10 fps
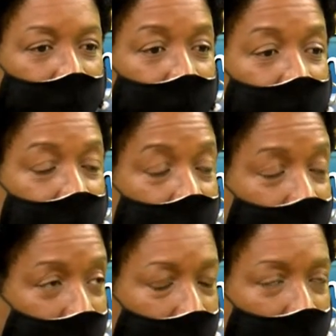It is
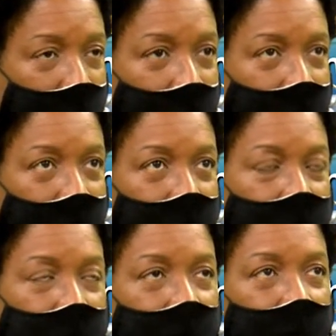very important.
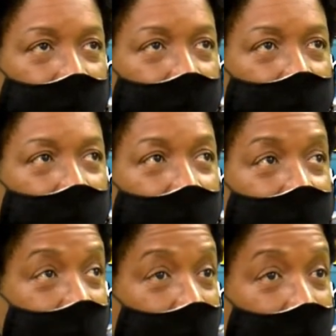I
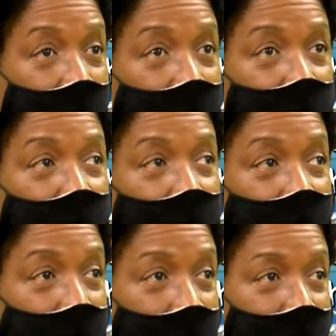say thank you to,
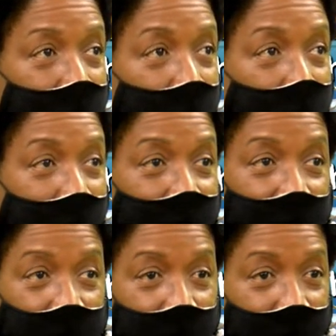for example, my
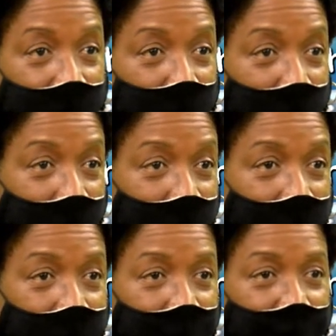vendors at the
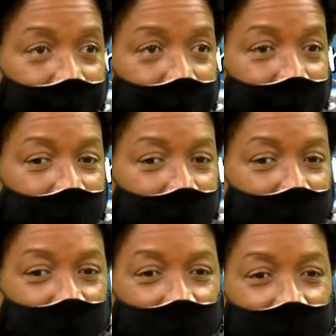market.
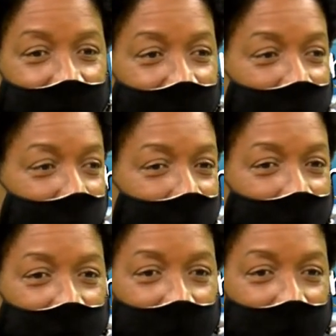I remember
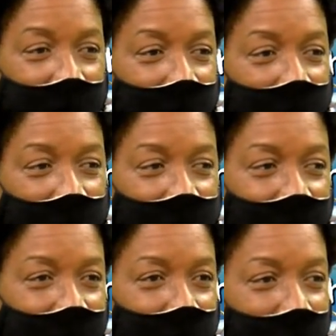going in one day
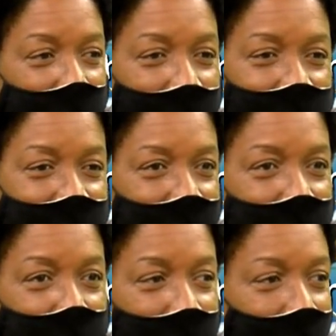and one man said to
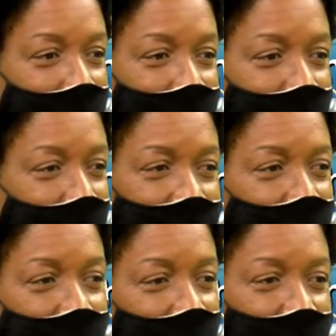me,
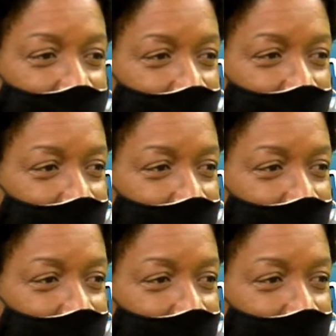not today.